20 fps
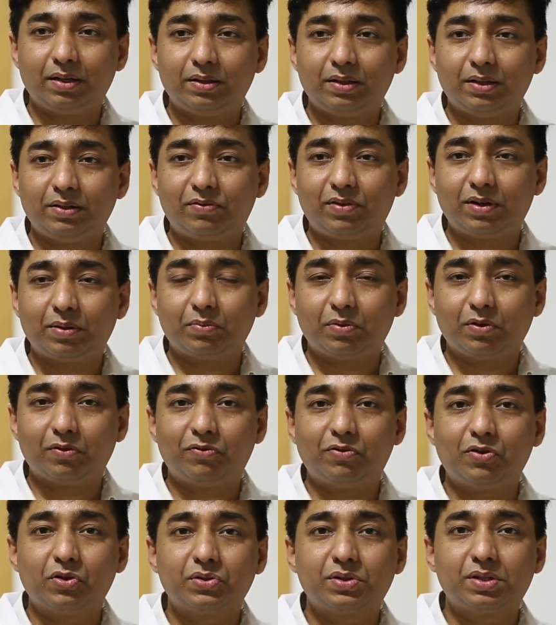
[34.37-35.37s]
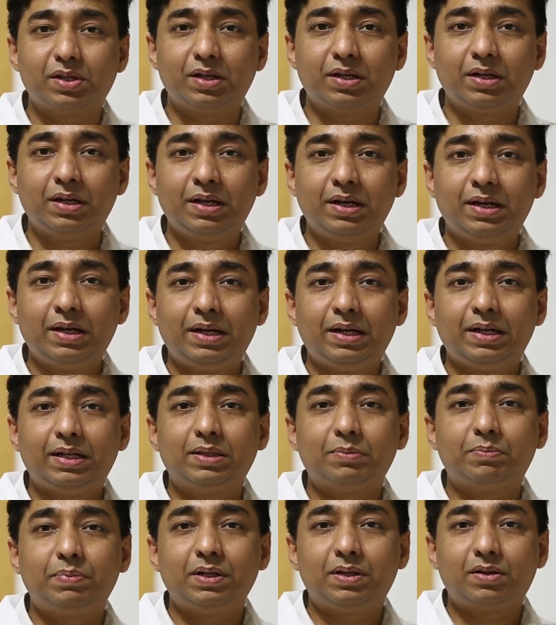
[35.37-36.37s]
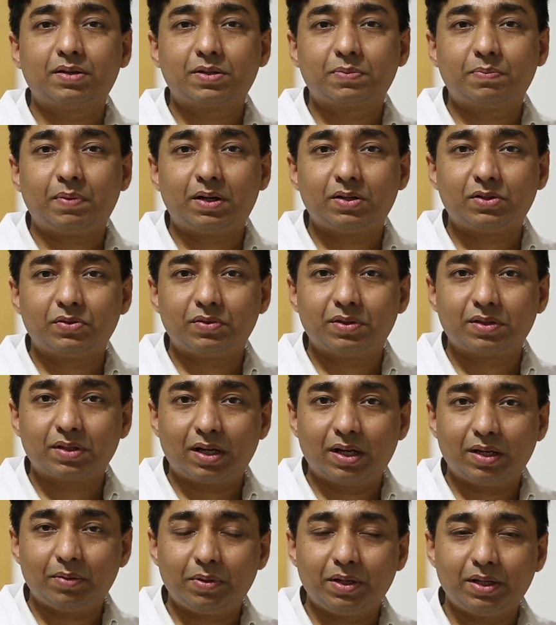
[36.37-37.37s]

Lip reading: in the infratemporal fossa, in the petrous parts of the skull